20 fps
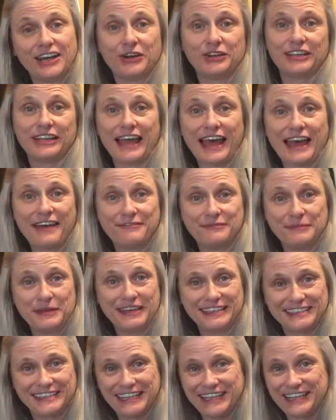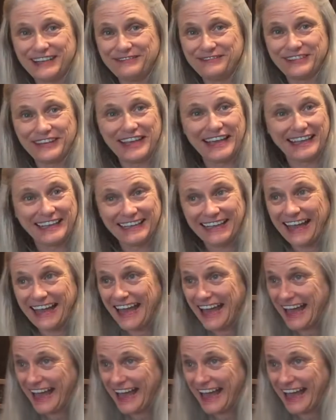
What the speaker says: on Laugh Pig TV.